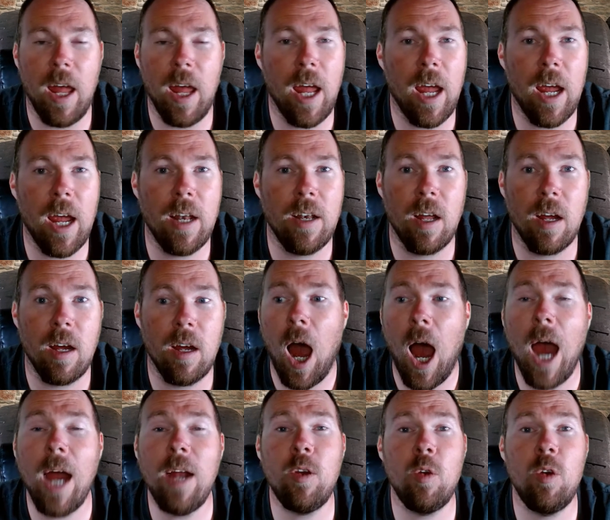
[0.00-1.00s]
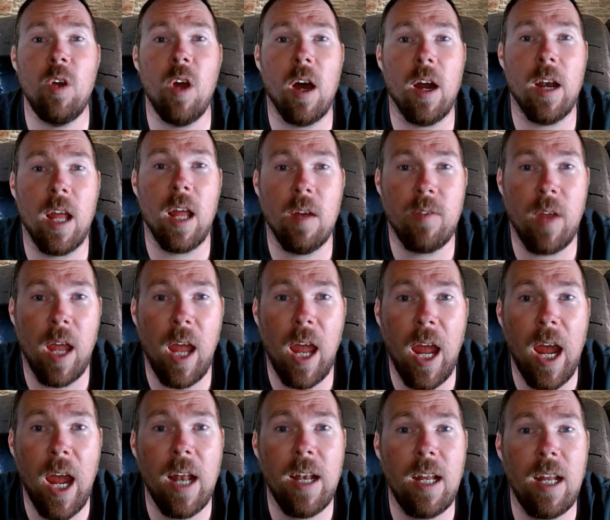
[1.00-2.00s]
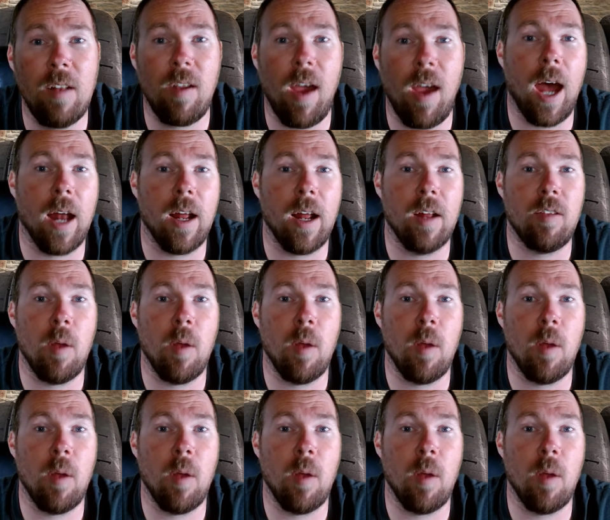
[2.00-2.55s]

and I do not have any data